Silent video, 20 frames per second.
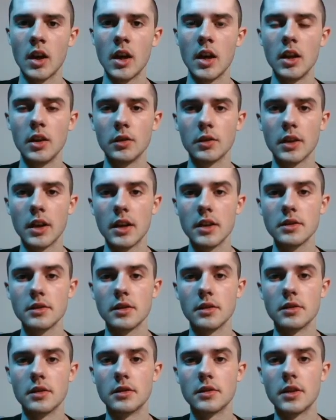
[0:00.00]
Hello guys,
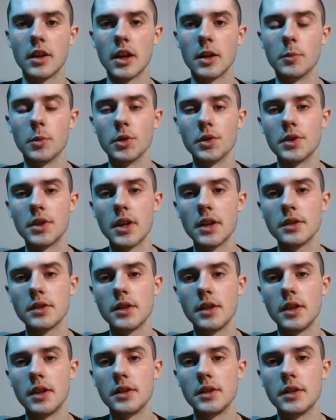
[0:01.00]
this is CannibalChess,
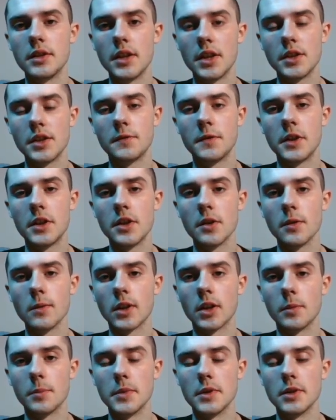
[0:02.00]
and in today's video we're
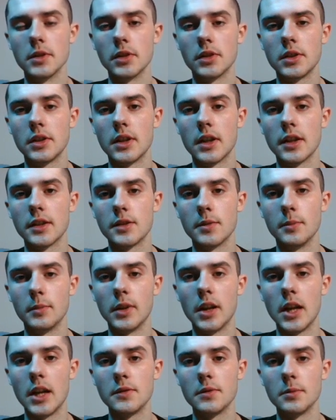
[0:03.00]
going to be looking at some
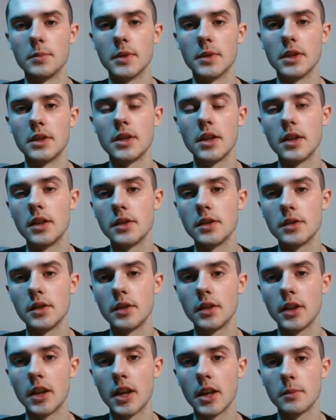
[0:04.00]
lines from the
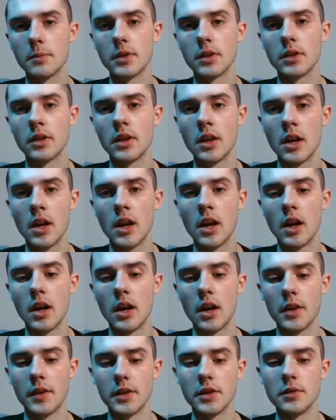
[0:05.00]
Tennison Gambit
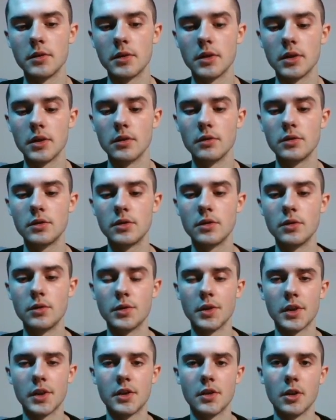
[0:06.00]
that you can use to
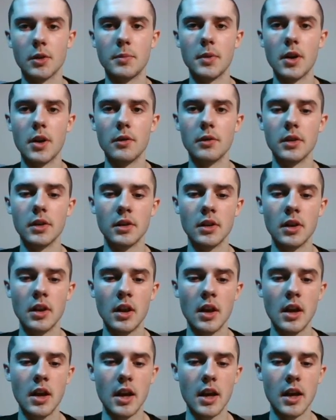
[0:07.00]
trick your opponent
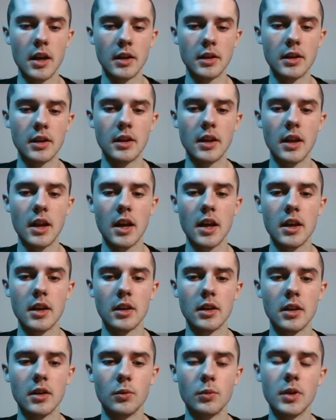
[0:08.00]
and get
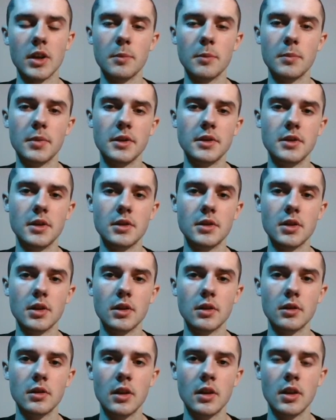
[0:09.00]
a winning
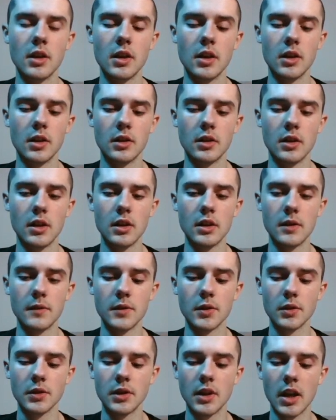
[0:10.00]
position in any of
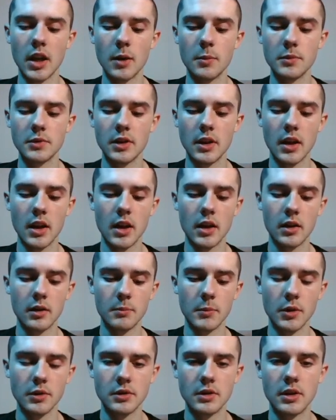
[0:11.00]
your games.
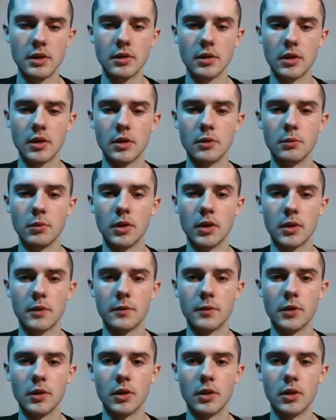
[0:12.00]
And most of these are going to work
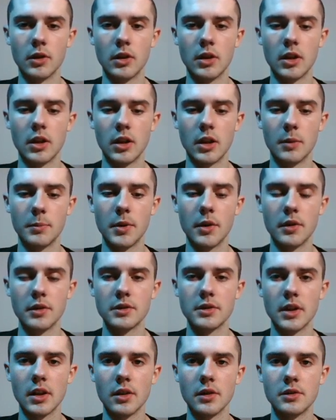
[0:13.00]
for
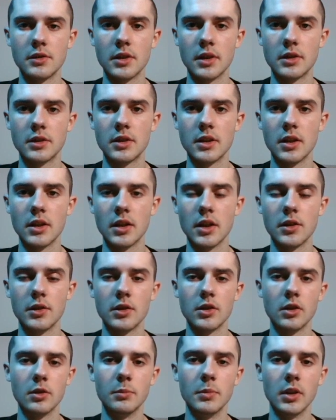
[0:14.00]
opponents that are
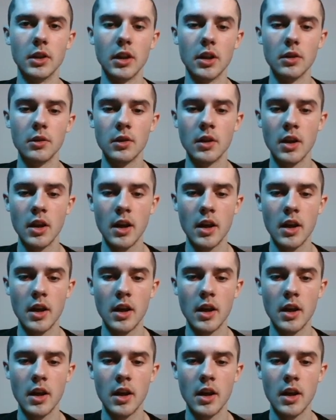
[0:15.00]
1600 or below,